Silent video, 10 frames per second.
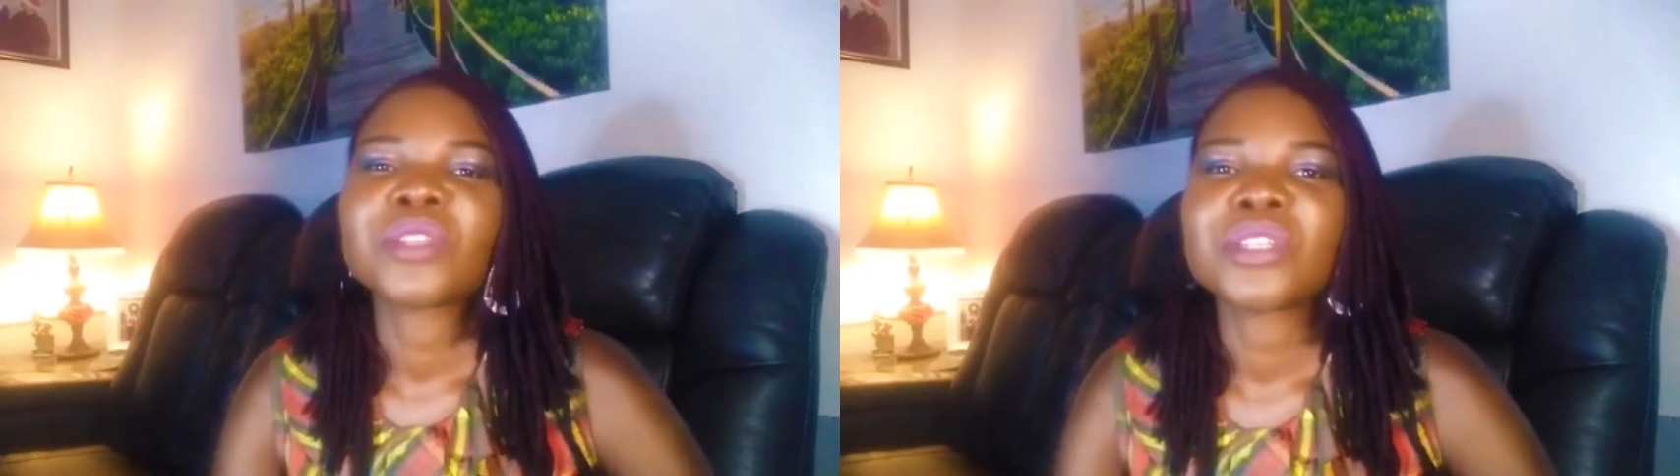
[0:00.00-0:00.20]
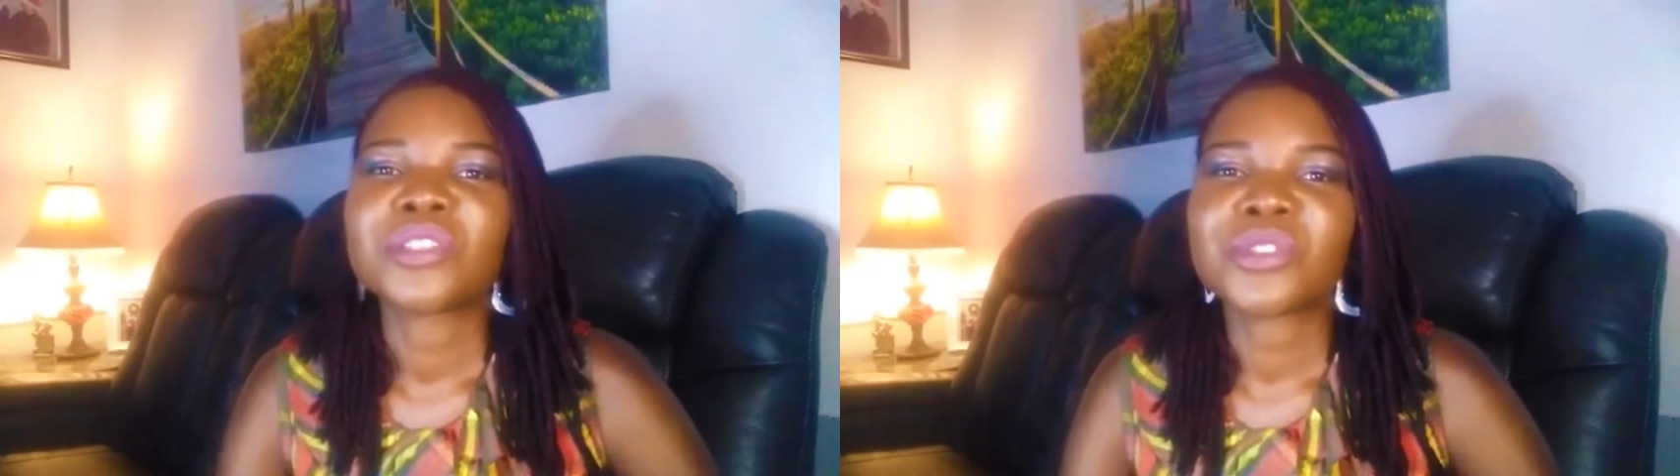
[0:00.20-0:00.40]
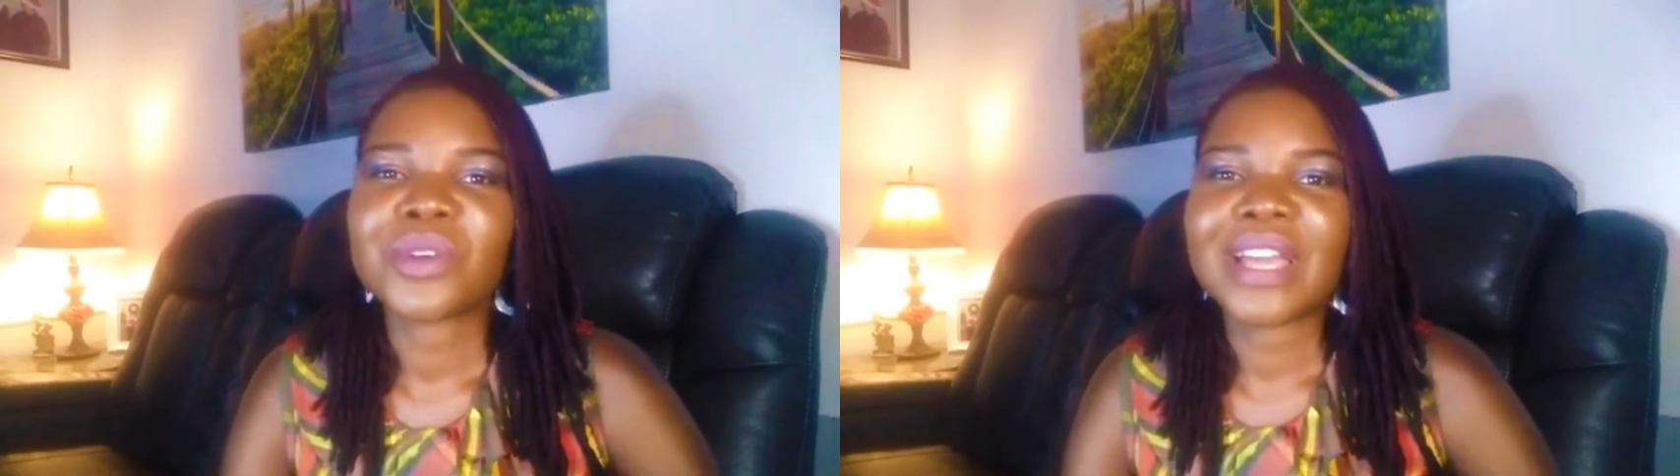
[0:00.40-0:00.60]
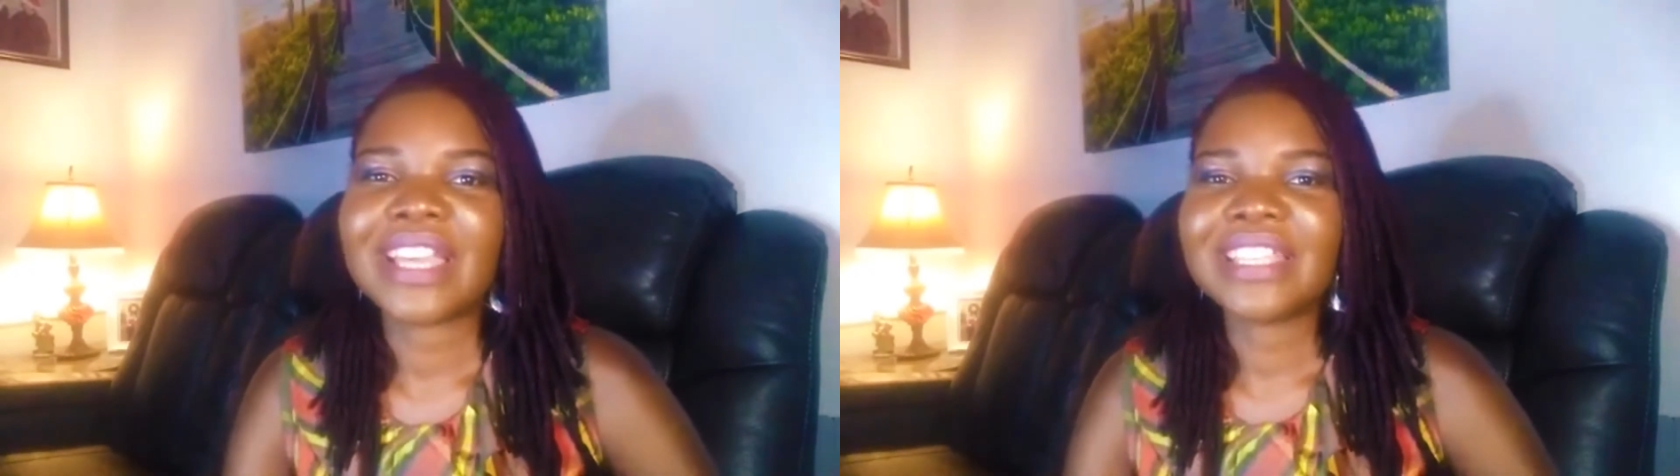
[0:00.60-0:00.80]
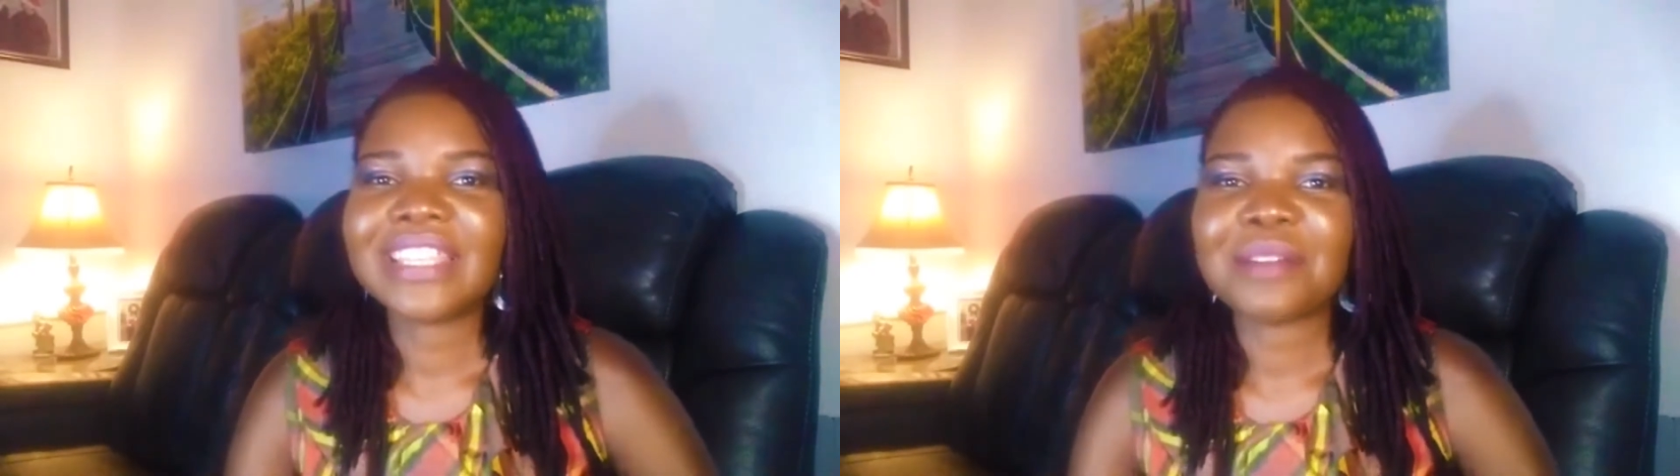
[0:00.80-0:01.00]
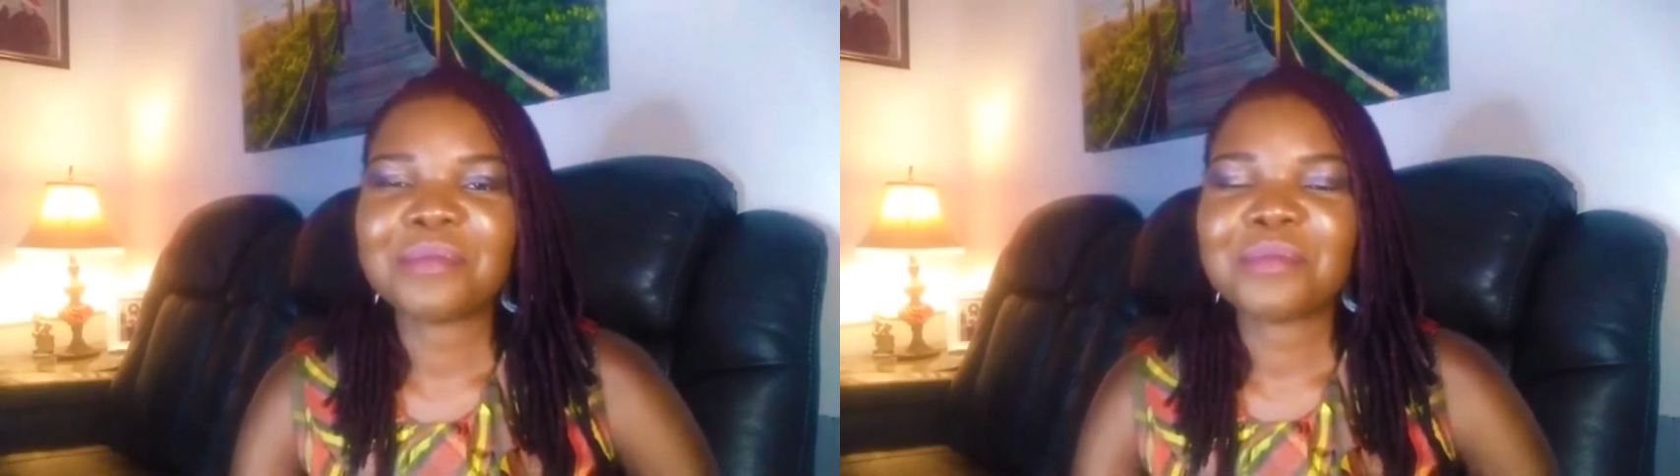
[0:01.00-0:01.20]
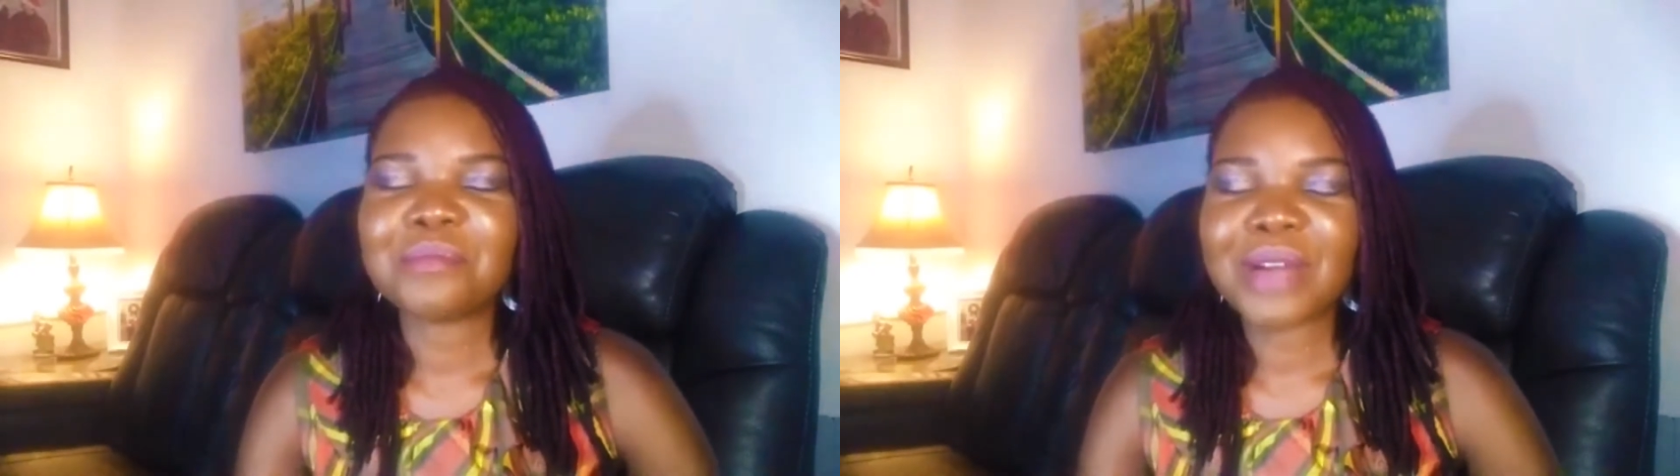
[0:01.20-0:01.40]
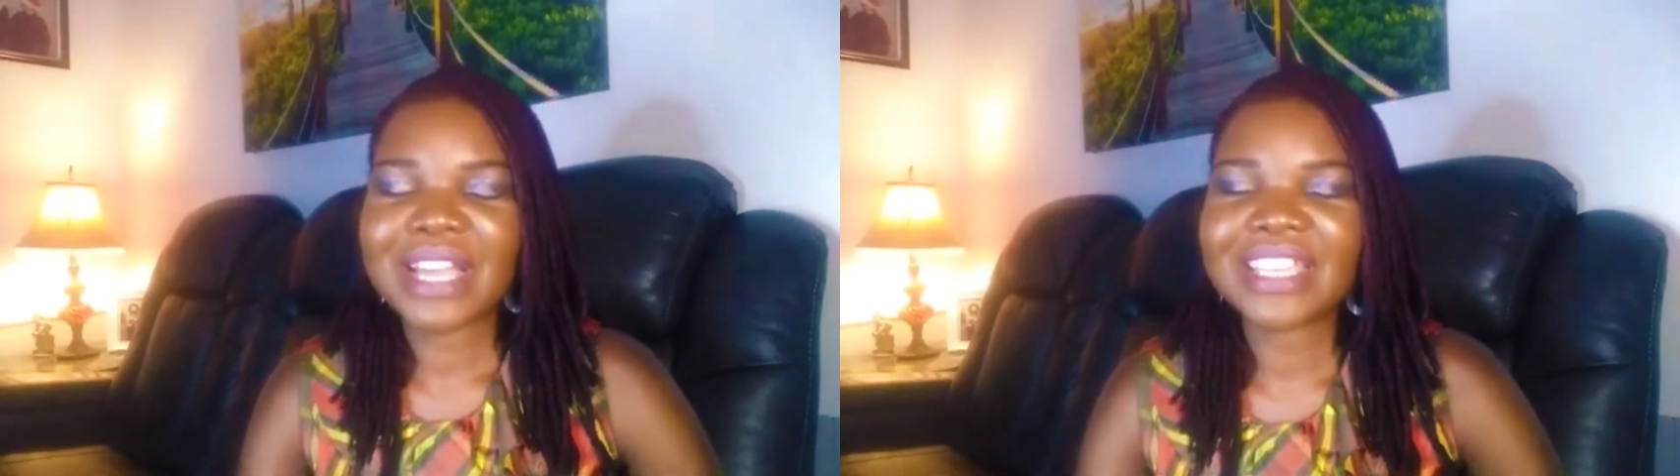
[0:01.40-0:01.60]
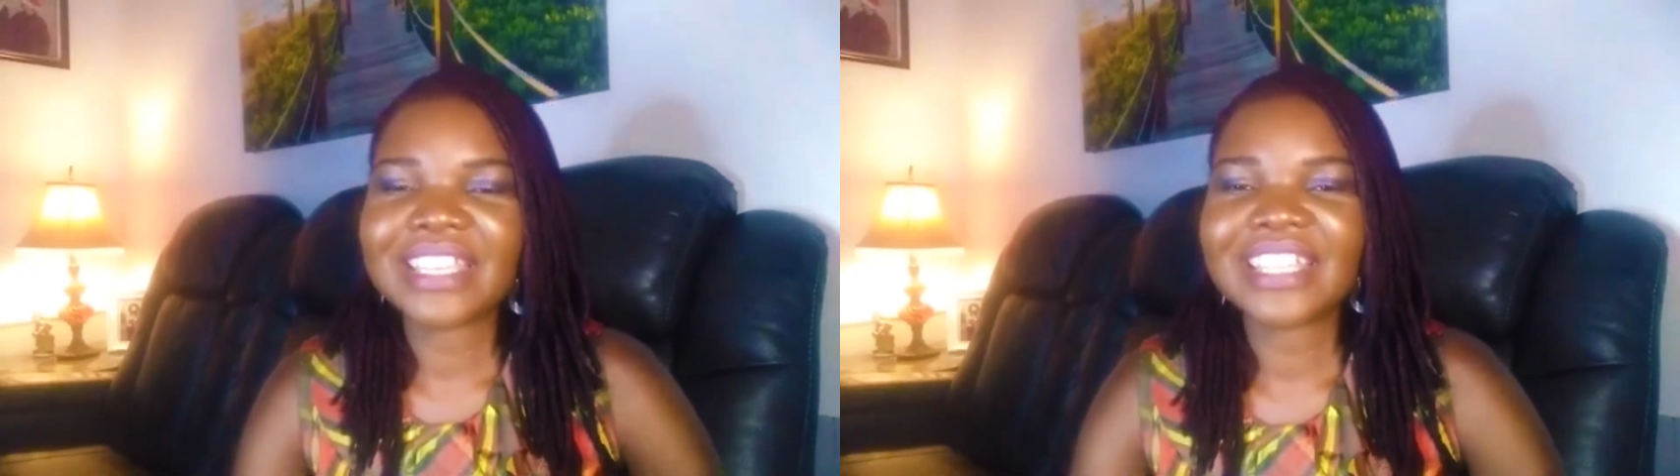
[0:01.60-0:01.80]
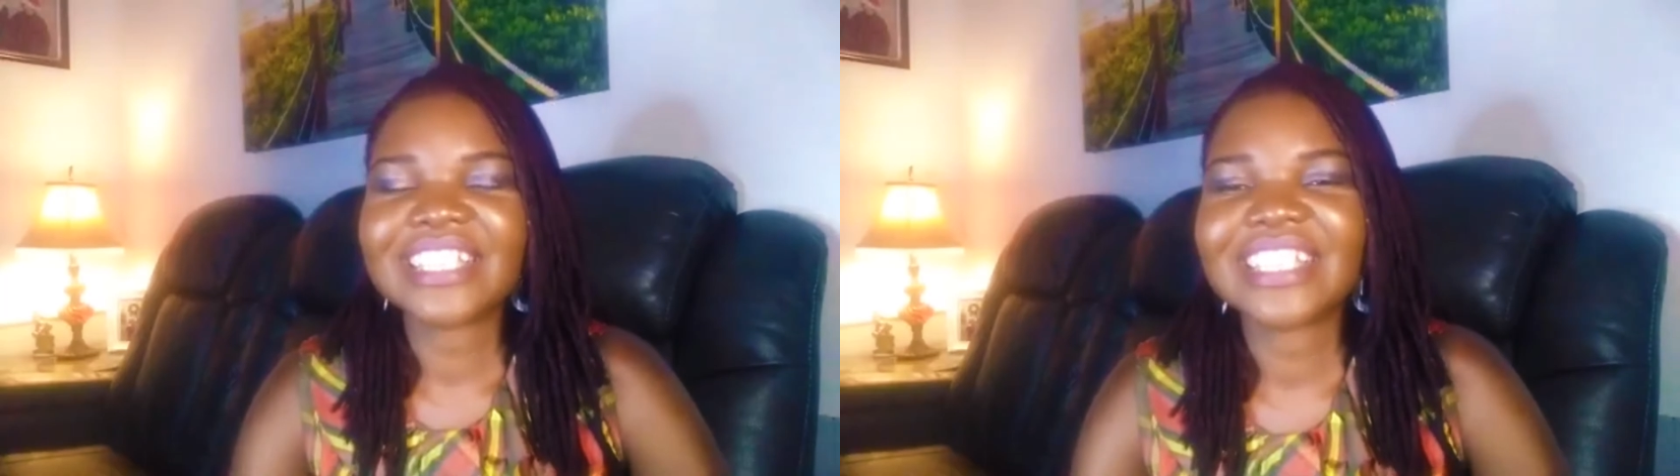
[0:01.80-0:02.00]
So I ended up buying
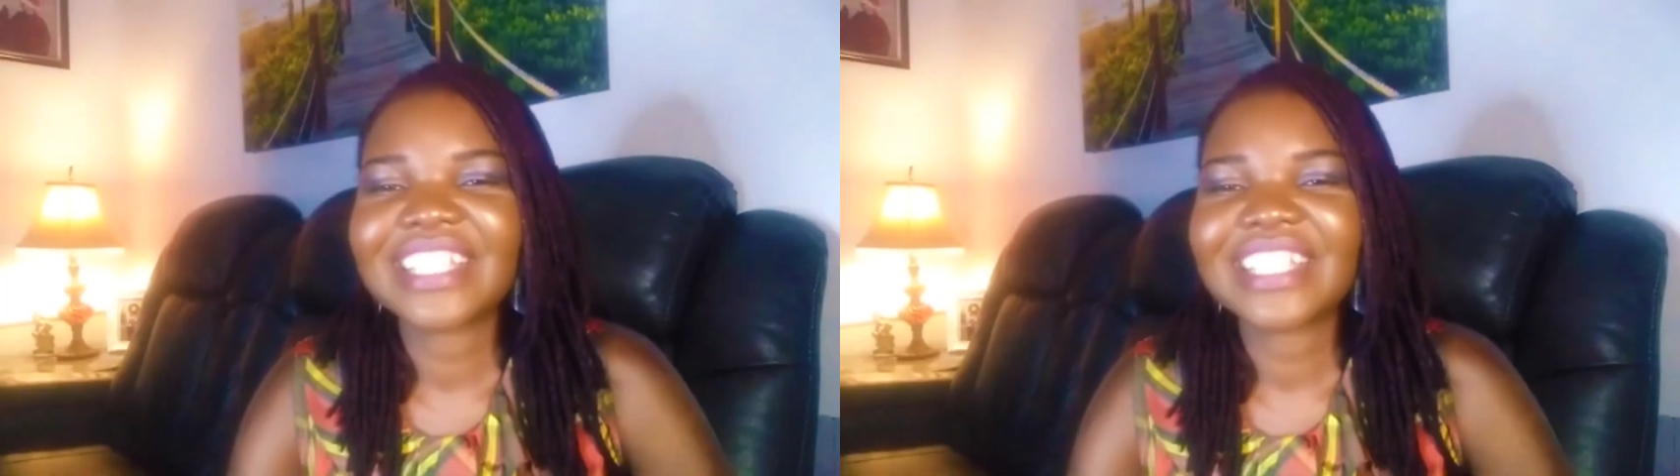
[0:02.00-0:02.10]
it,